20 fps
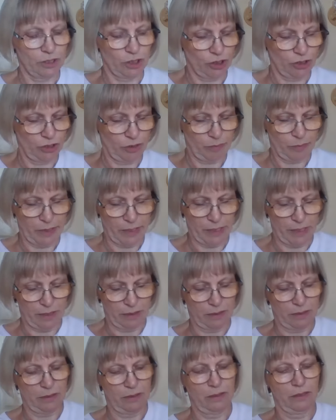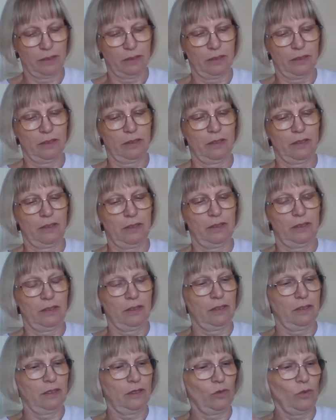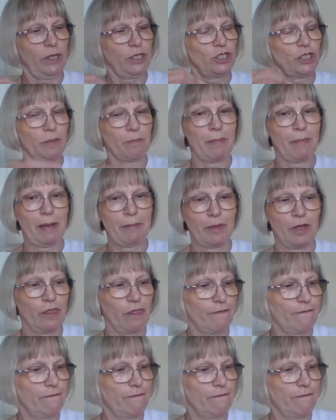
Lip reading: should be quite a mammoth